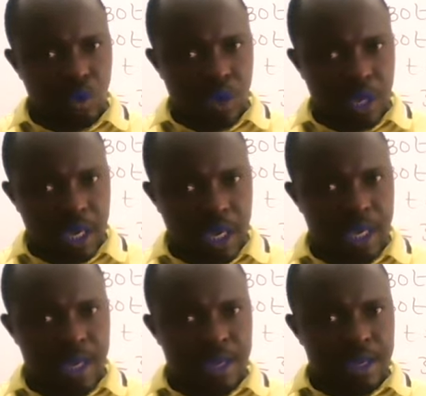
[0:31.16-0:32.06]

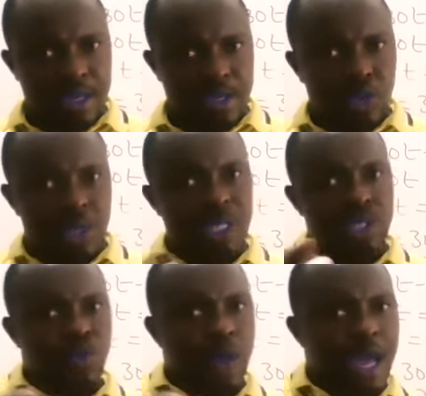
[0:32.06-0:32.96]
Okay. So that
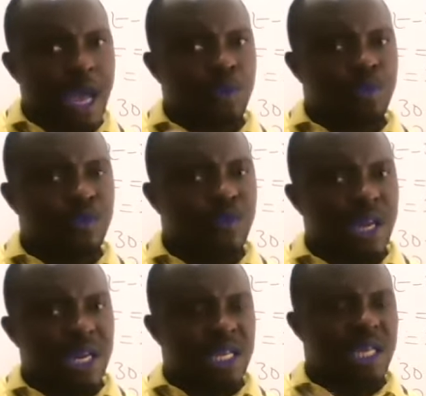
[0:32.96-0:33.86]
is why I
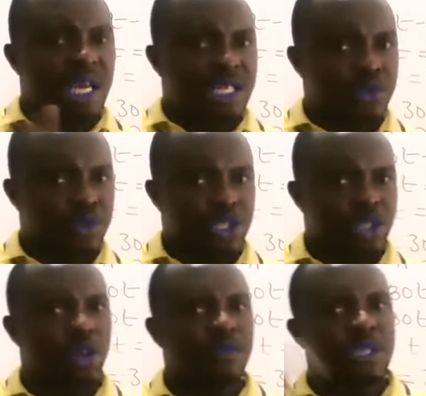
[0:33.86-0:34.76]
provided the
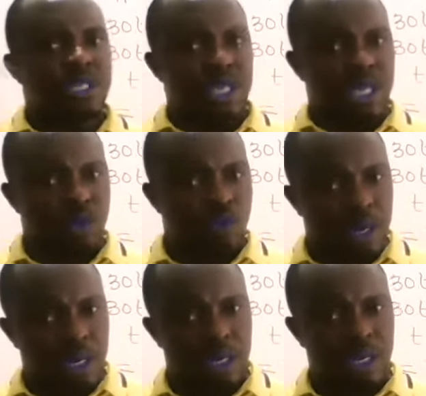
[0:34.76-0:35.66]
acceleration of the second
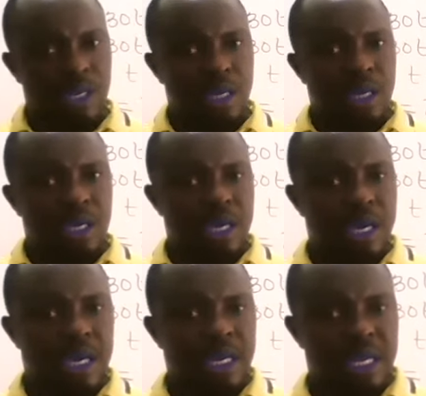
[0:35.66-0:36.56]
one.
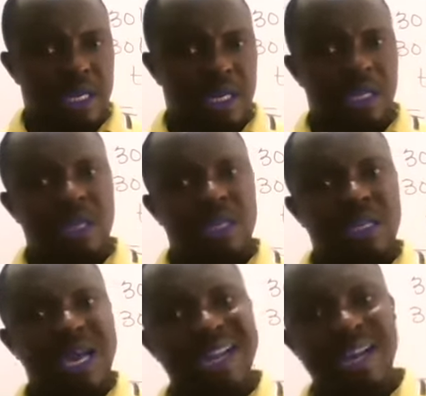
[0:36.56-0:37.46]
And then
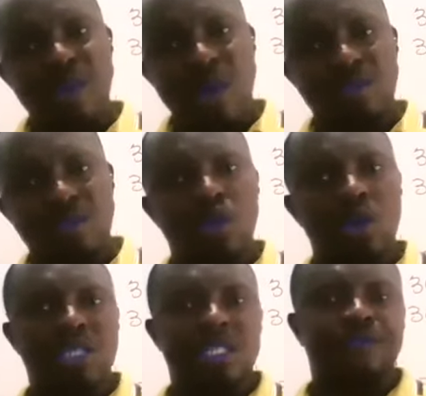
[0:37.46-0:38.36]
the other one,
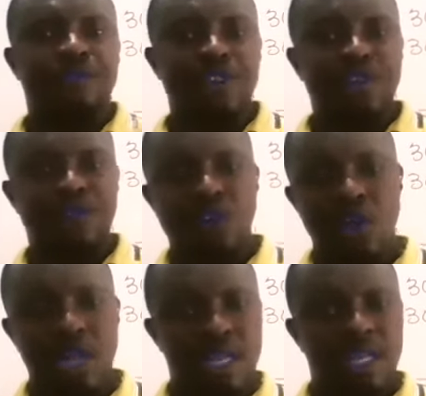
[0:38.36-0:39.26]
because it's free
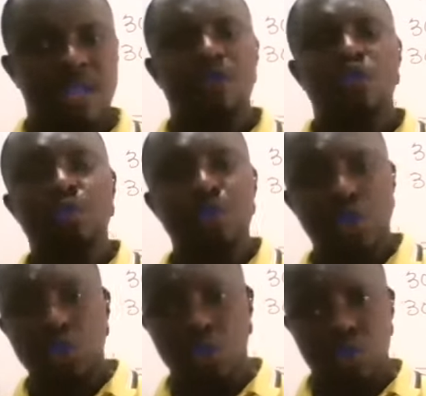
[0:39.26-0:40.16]
falling, will be
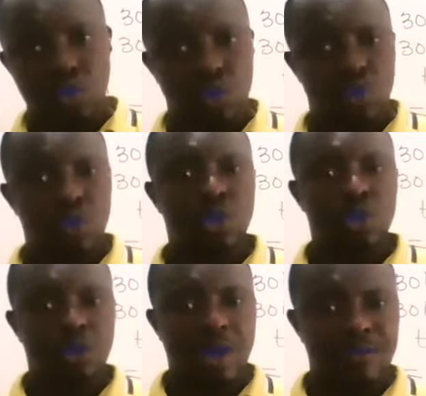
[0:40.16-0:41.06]
due to
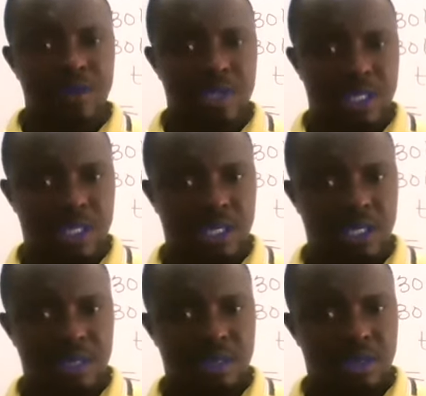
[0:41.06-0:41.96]
gravity.
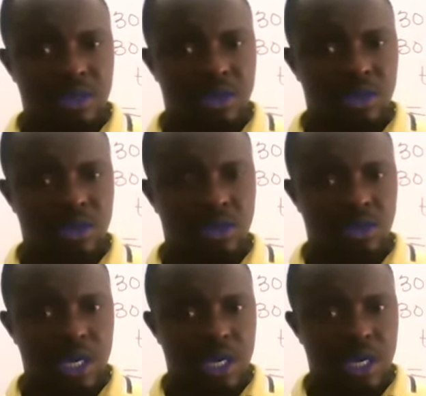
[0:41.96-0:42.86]

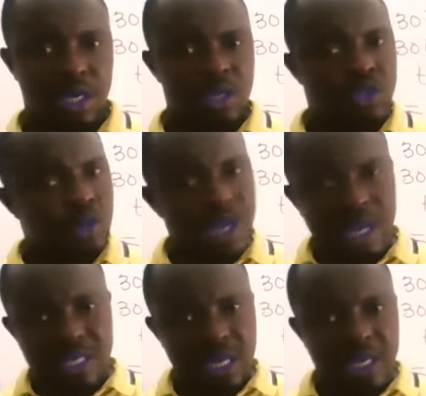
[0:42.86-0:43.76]
Okay. So
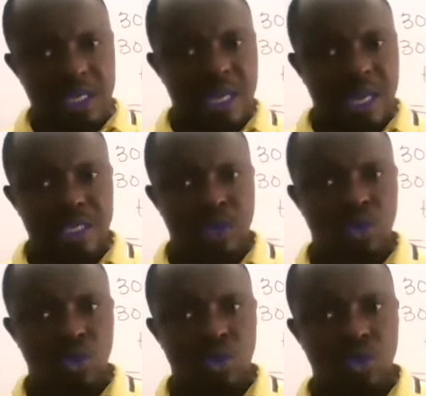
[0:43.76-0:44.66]
that's the
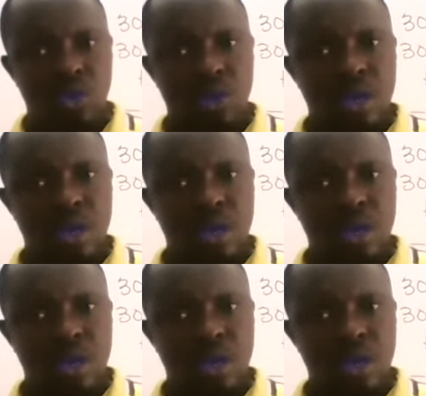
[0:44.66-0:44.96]
whole